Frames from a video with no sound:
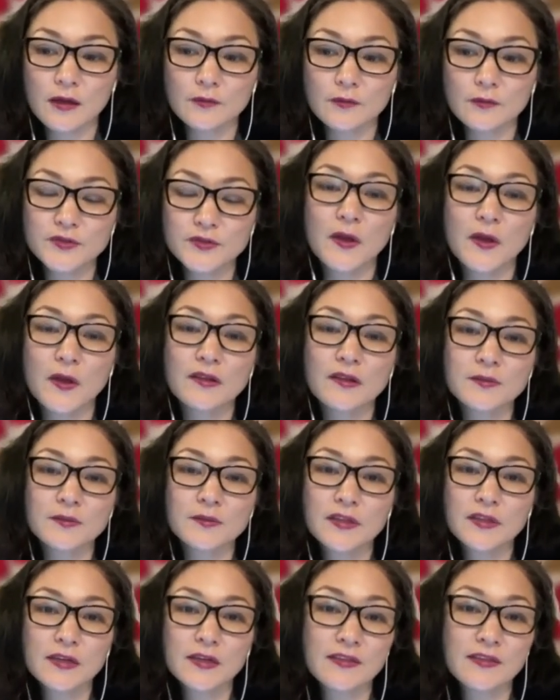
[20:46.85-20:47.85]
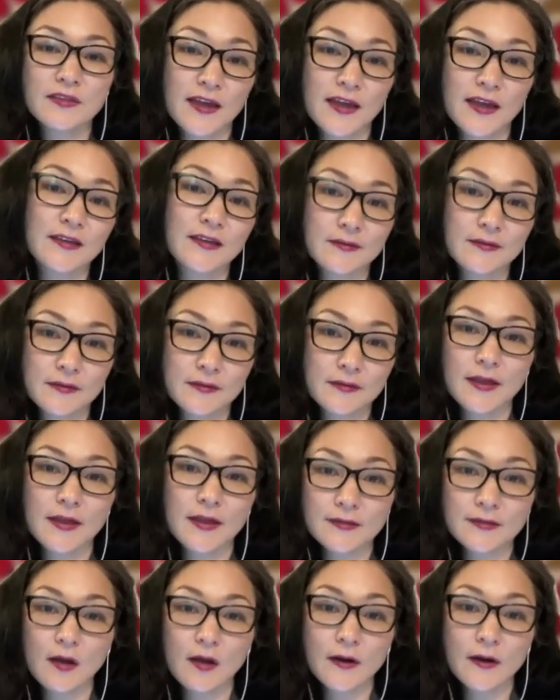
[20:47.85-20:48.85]
responsibility that
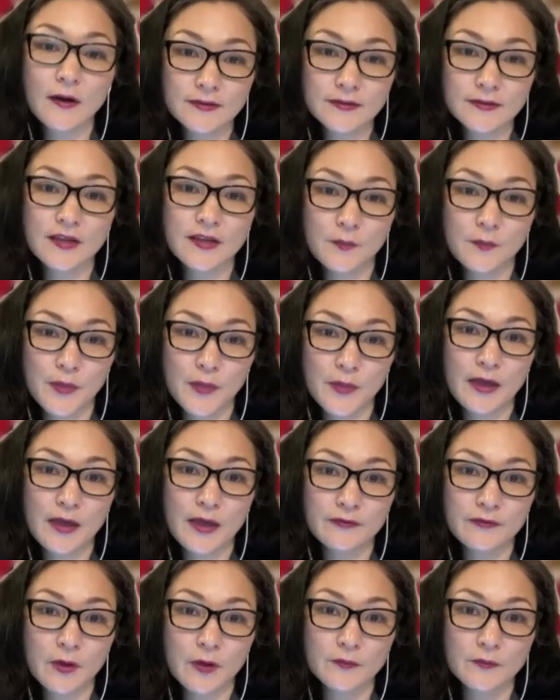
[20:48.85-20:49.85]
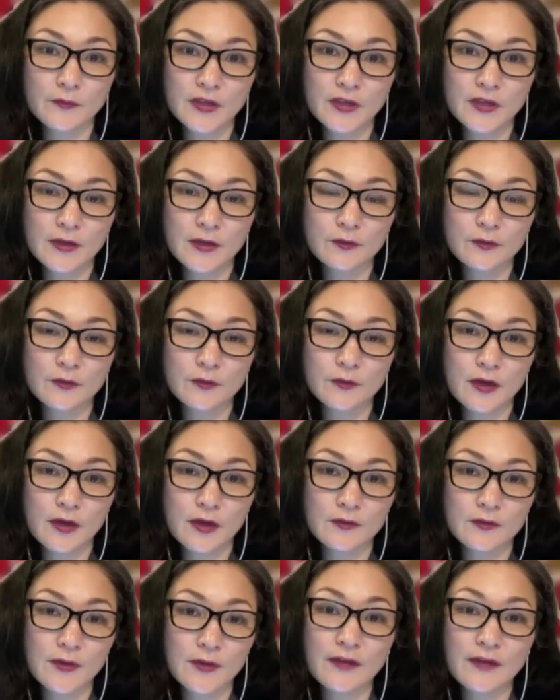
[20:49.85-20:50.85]
is hard to come back from,
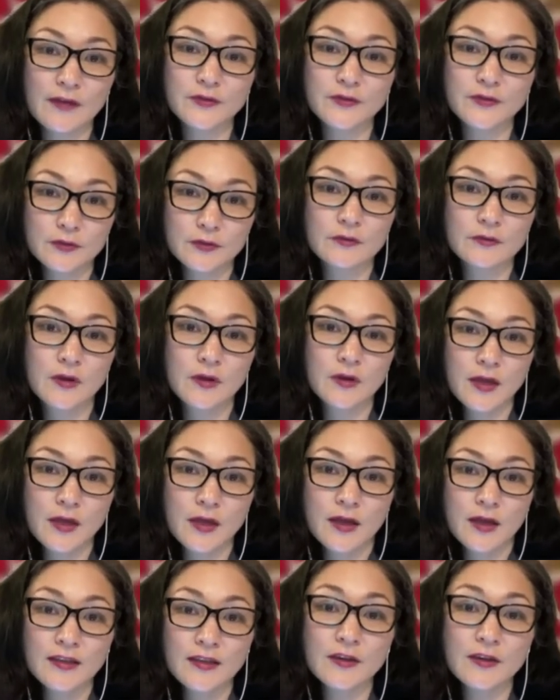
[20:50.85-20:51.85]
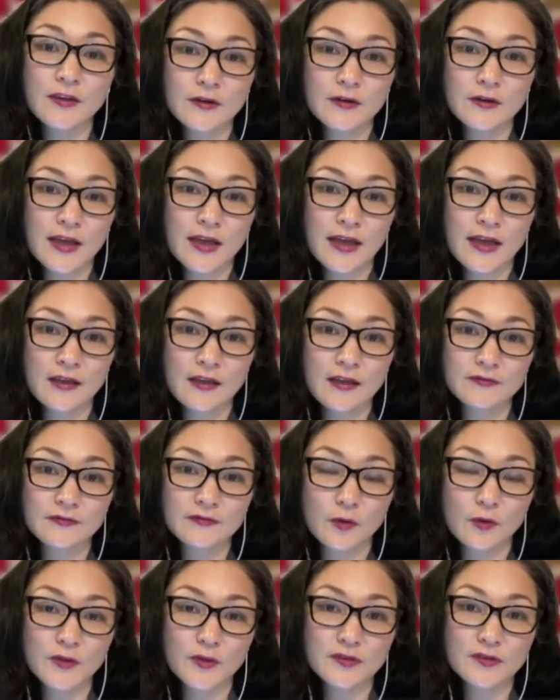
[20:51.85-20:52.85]
after a year and a half
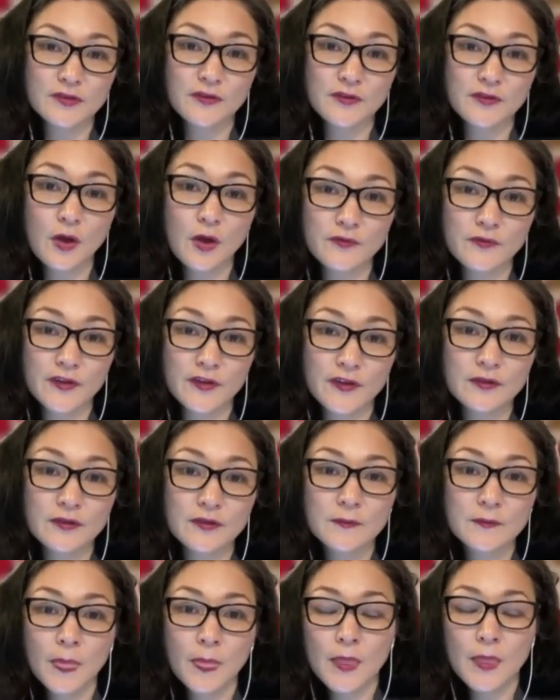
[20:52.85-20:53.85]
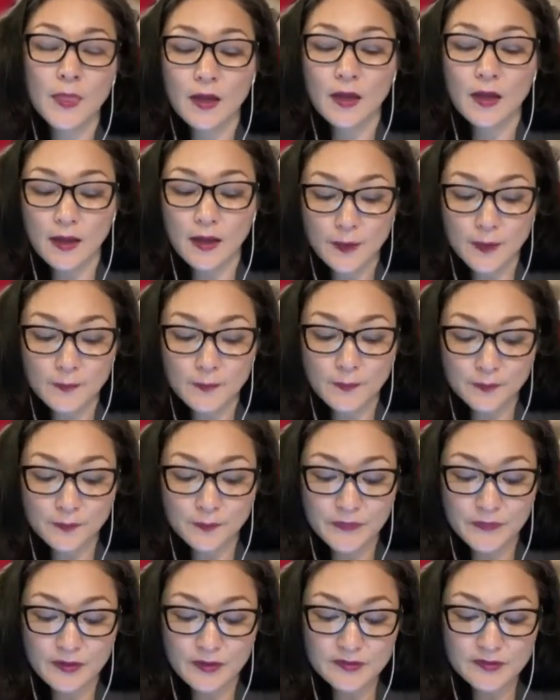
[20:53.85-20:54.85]
almost of COVID.
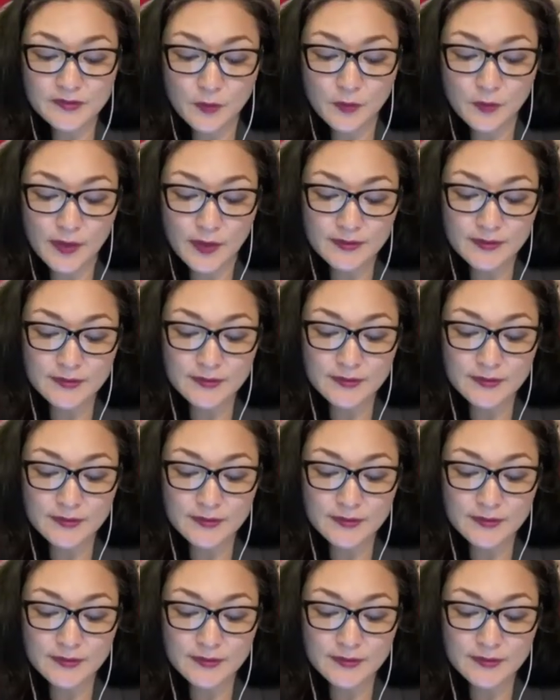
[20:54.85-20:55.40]
So